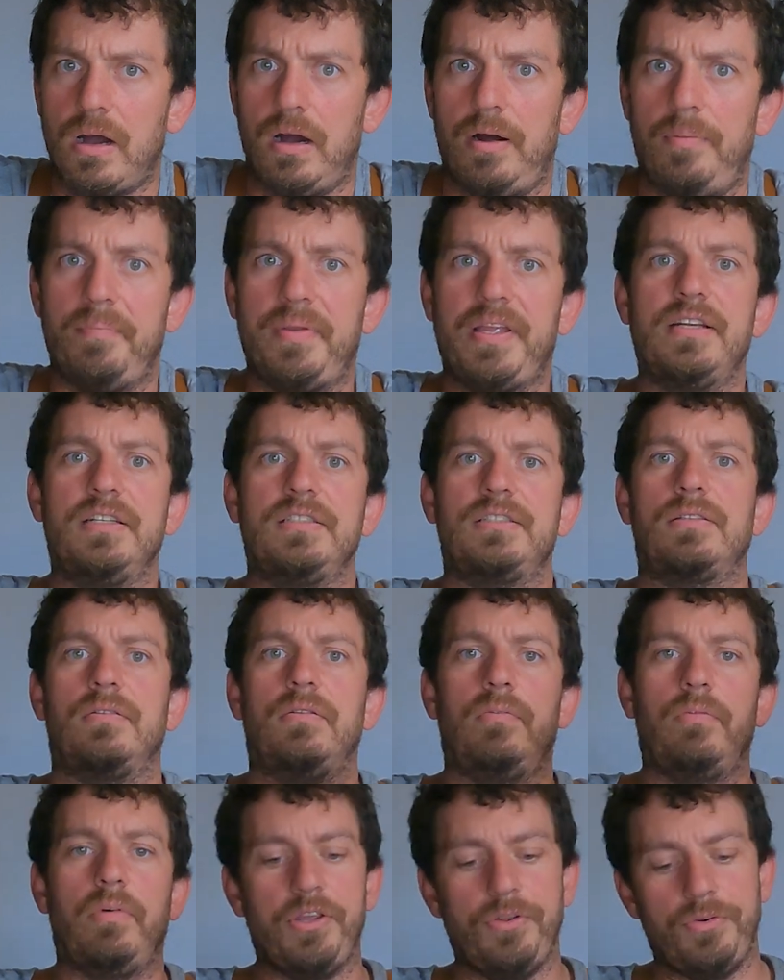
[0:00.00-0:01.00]
Um,
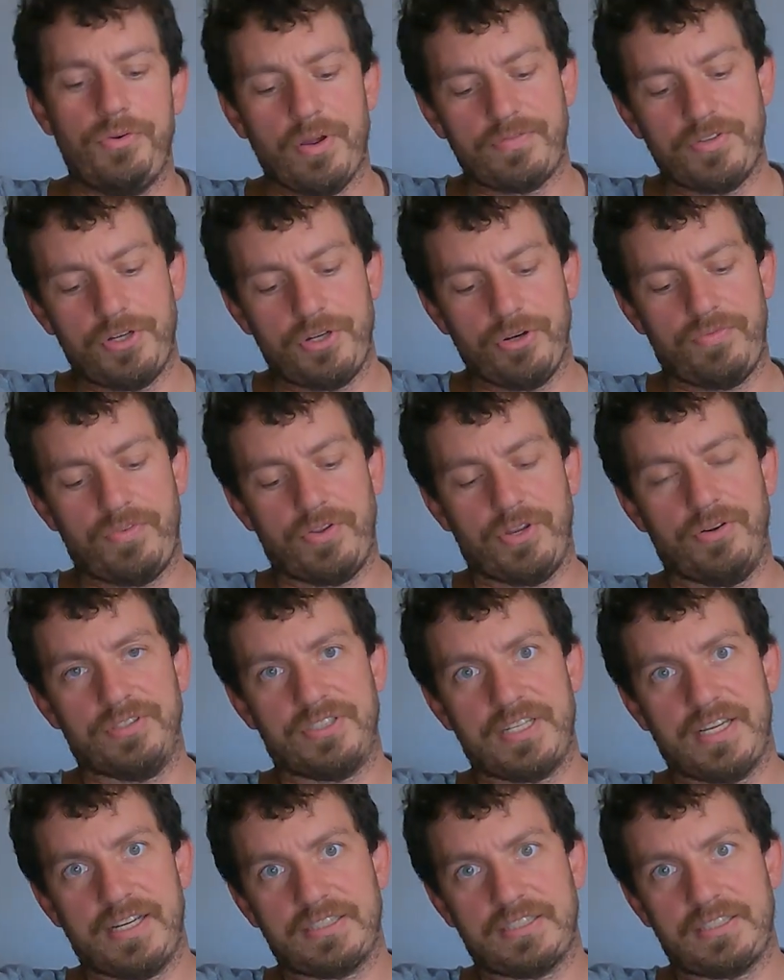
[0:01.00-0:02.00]
because what you do have to do if you
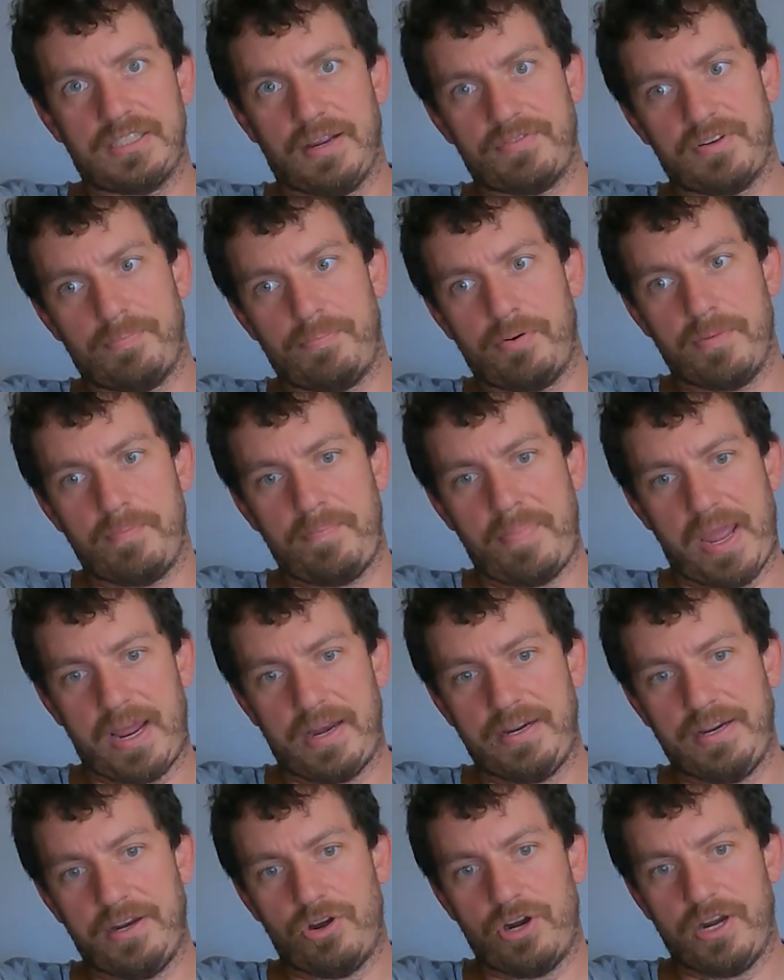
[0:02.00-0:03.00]
use this, you have to put a
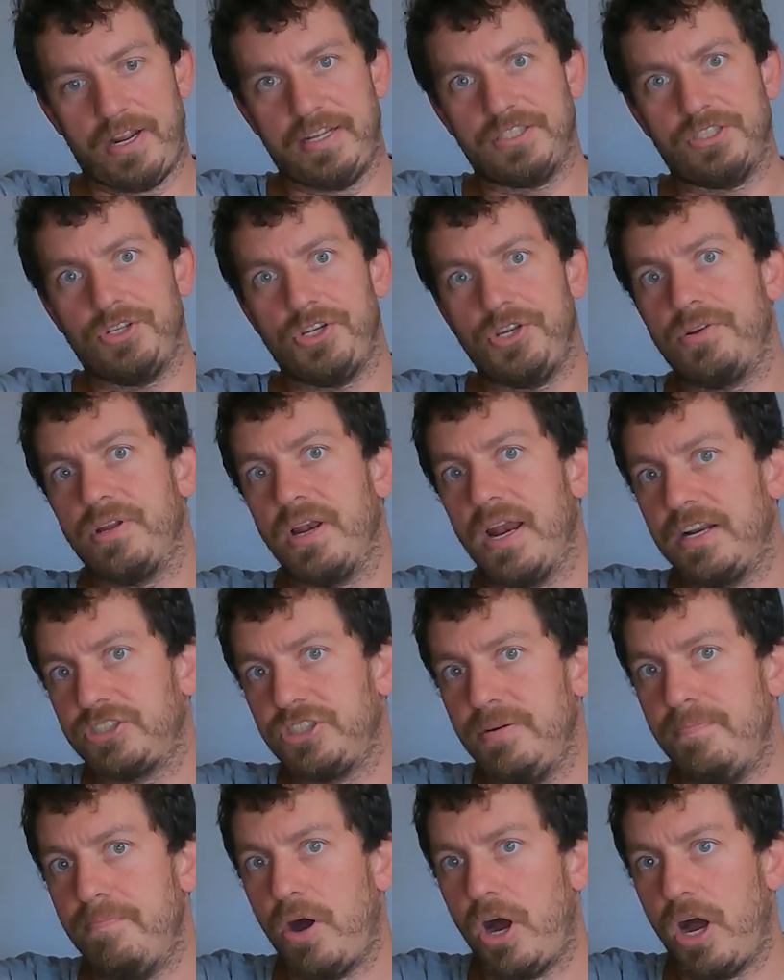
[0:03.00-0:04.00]
banding on it so you can
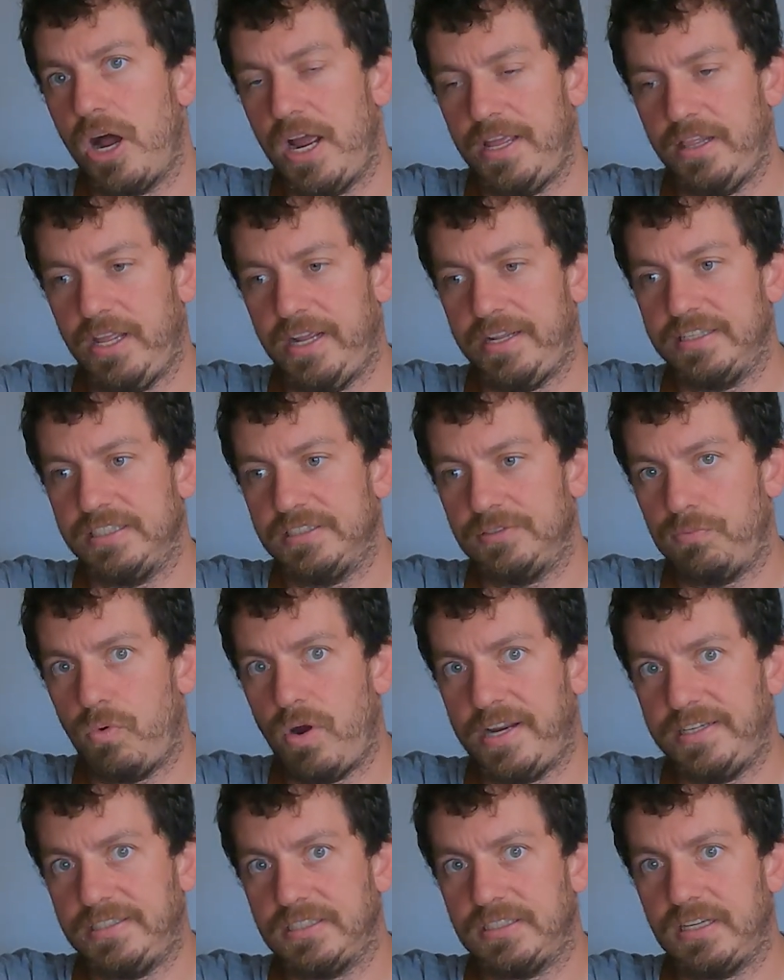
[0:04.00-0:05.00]
actually buy like this
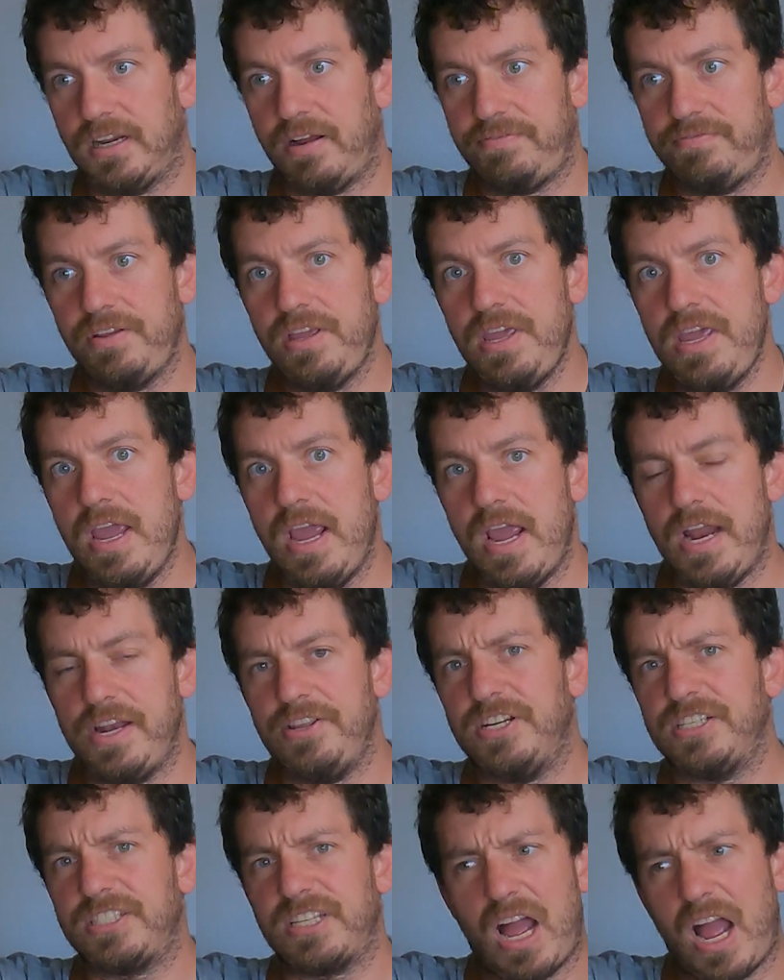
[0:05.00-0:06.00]
white stuff
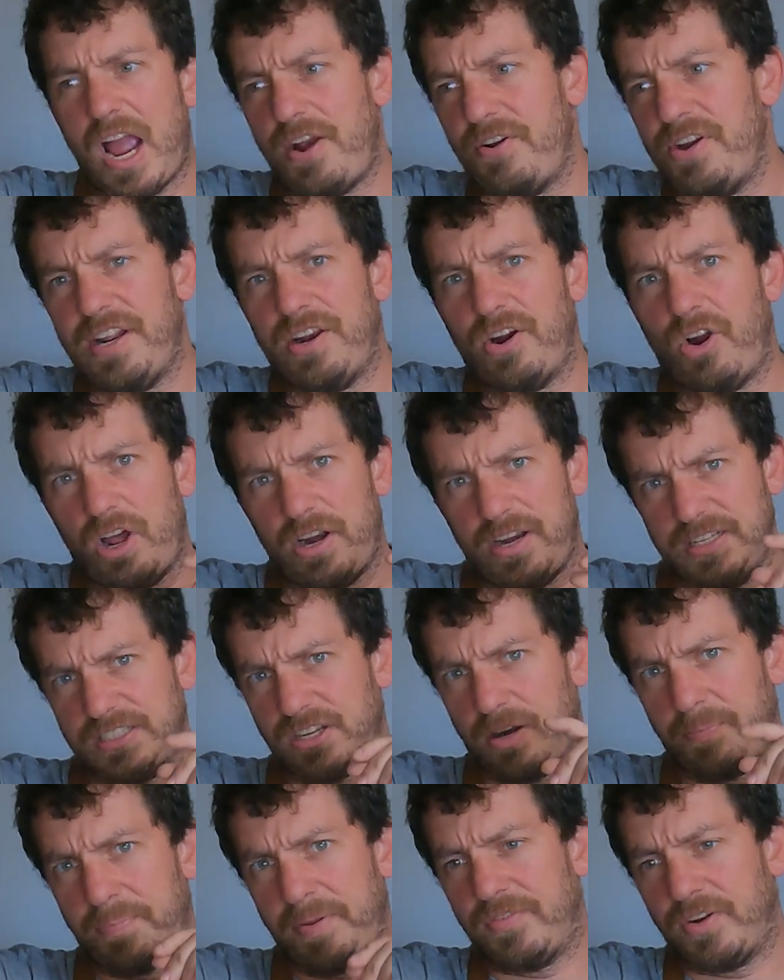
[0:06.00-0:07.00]
and you just iron it on.
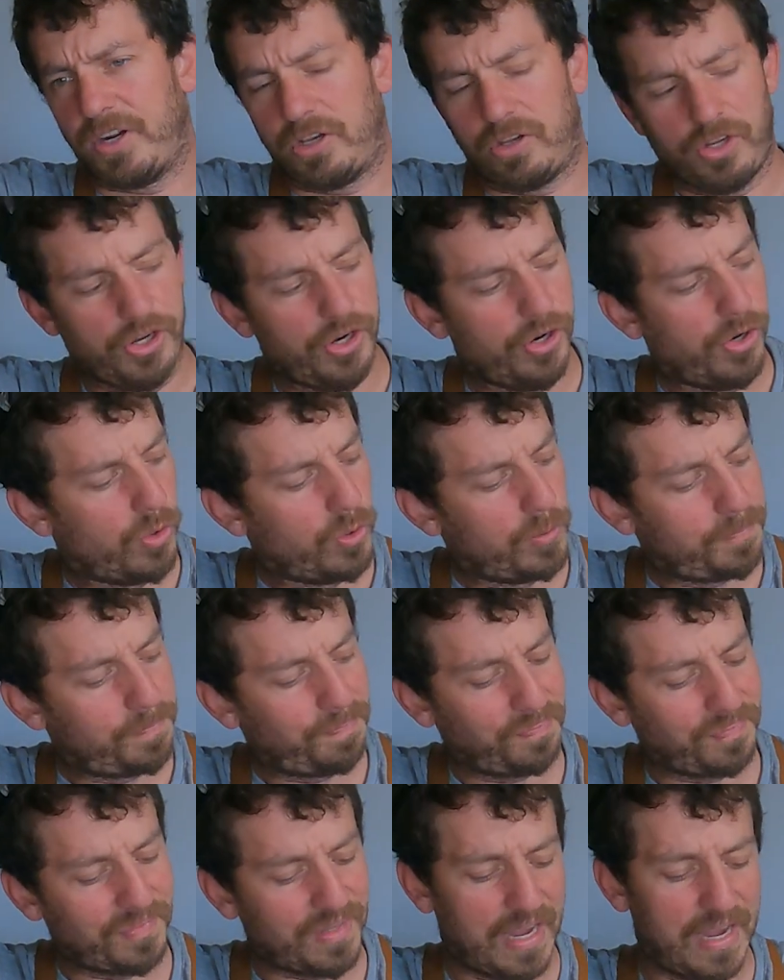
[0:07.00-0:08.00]
It's got a bit of a glue
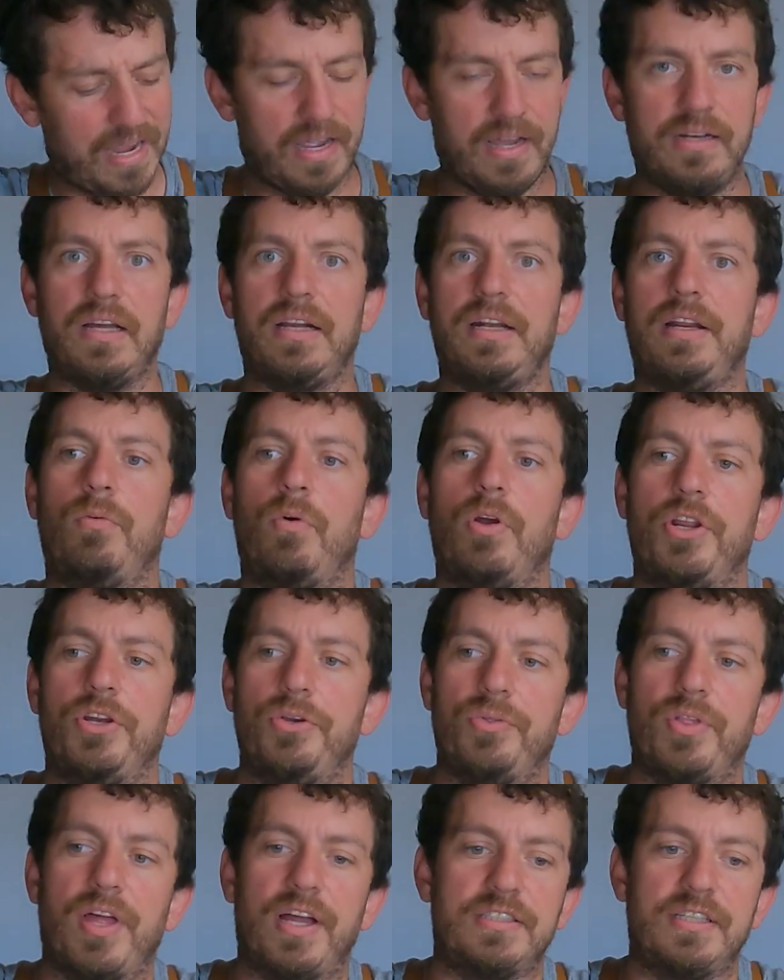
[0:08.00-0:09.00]
and I didn't
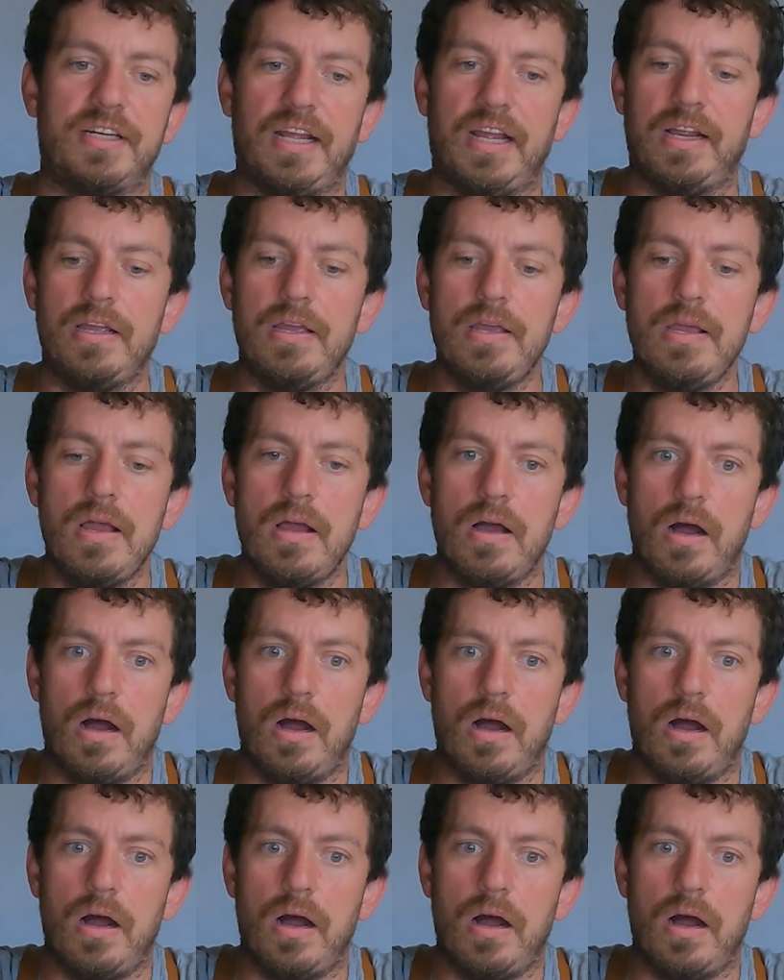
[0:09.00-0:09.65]
want to do that today.